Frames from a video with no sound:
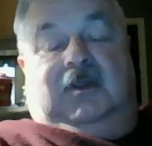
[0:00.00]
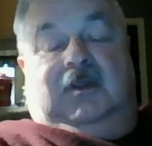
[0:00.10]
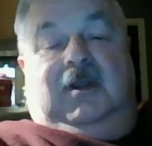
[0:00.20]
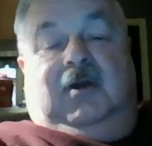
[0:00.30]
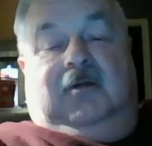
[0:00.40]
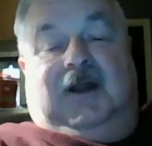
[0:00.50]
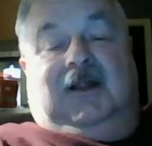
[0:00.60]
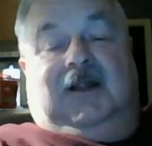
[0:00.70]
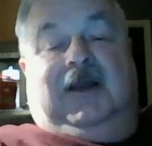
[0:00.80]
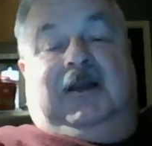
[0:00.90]
kind
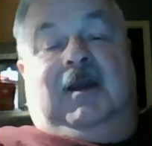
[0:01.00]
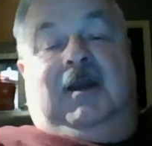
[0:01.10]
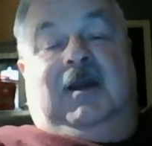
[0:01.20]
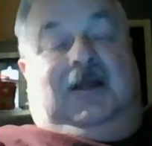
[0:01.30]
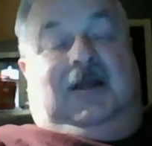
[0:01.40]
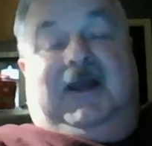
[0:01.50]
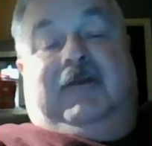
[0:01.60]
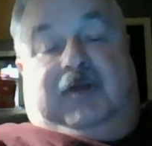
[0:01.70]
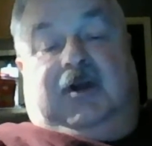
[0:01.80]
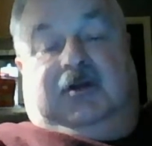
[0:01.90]
of like
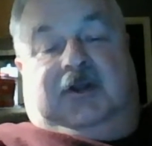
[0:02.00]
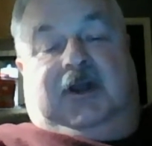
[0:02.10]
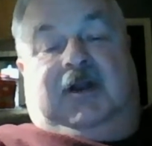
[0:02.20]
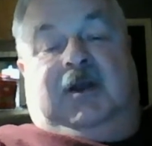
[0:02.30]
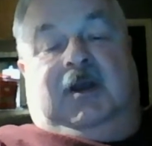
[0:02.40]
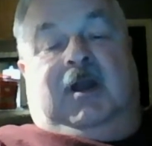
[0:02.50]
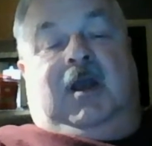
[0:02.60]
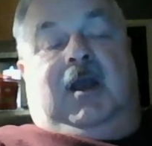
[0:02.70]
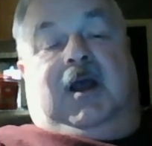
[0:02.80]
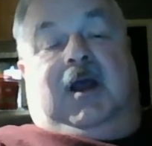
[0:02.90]
Evernote did.
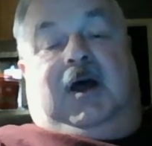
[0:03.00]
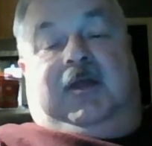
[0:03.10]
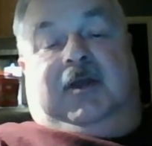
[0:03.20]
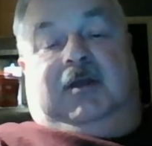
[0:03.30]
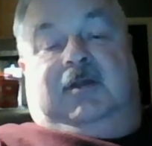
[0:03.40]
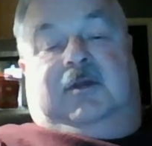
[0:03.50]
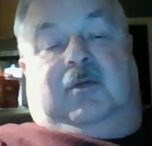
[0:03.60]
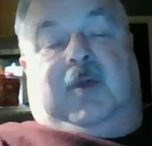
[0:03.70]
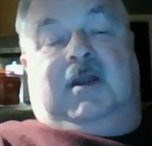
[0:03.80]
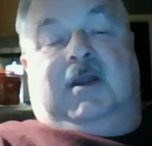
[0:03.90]
The
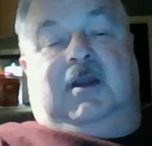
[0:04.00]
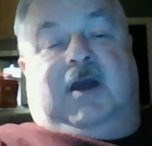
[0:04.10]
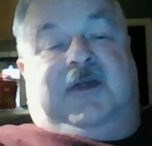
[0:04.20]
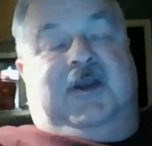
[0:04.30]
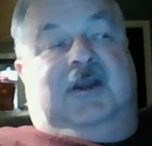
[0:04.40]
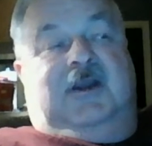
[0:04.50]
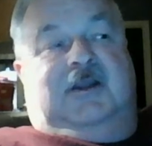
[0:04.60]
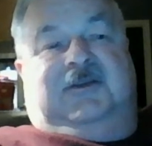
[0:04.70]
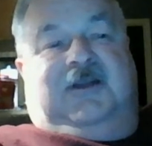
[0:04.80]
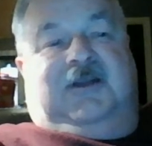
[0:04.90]
recognition, I think it
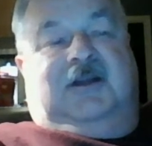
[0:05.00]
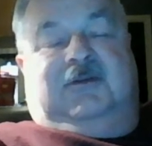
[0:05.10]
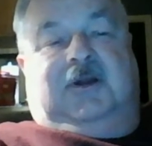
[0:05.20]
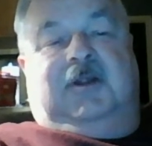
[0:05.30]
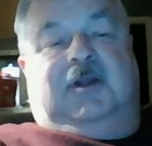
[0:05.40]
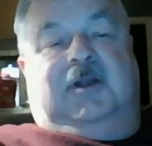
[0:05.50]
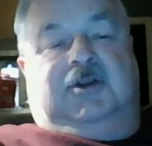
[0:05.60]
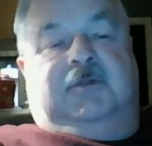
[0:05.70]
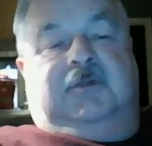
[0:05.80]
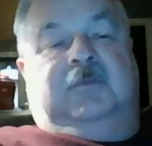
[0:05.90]
does text
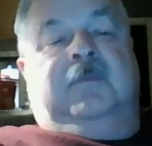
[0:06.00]
recognition.